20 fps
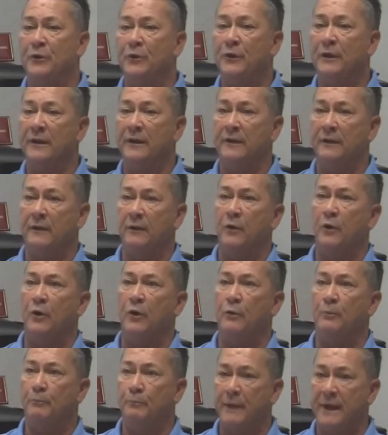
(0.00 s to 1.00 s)
You can
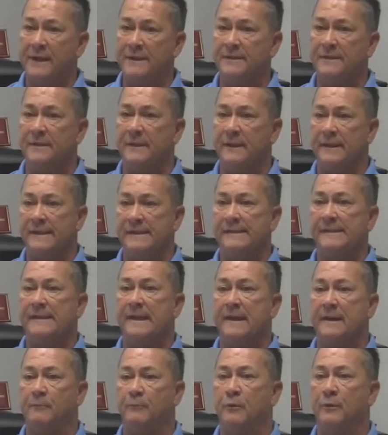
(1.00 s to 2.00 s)
basically
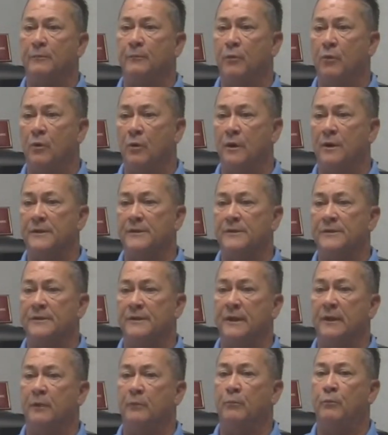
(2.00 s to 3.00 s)
set up reports
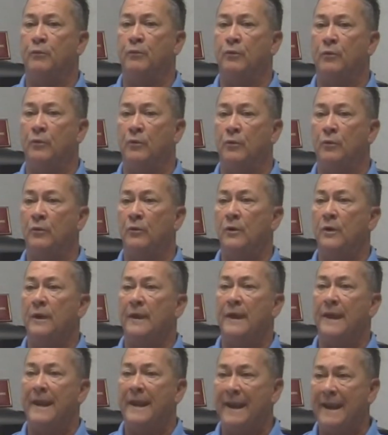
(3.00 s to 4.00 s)
that'll pull
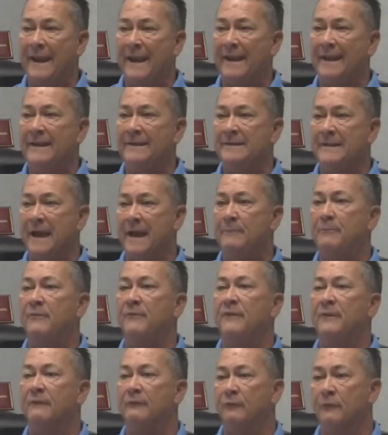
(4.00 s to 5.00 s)
any type
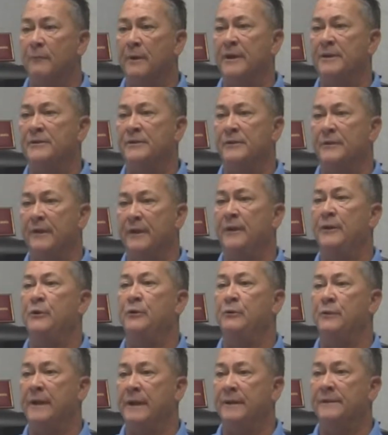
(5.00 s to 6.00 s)
of information that
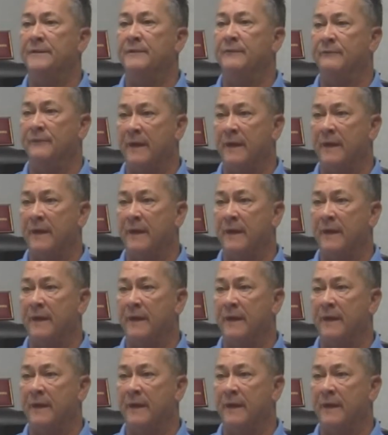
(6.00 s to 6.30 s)
you need to